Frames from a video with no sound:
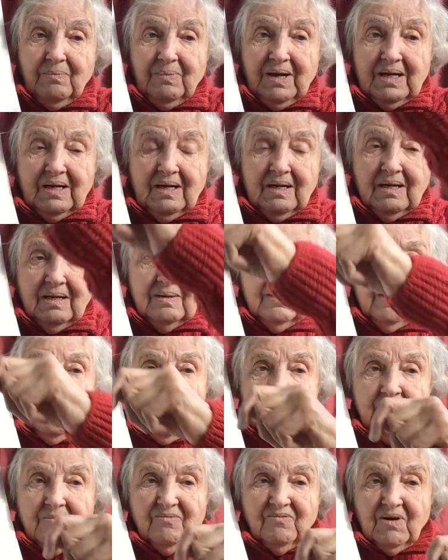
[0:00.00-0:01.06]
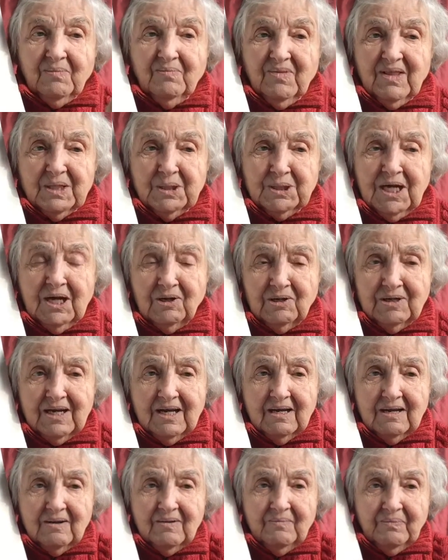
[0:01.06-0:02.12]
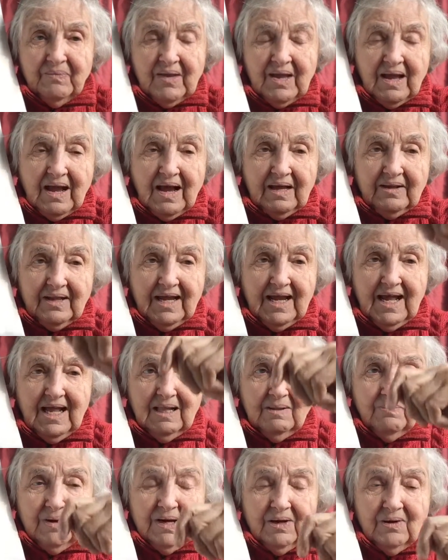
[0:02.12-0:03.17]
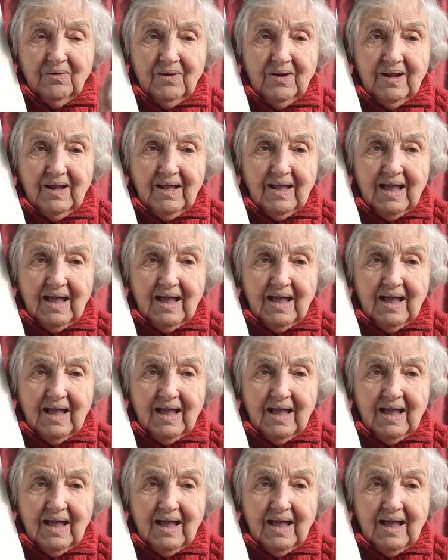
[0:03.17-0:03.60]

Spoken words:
from the shoulder and the elbow,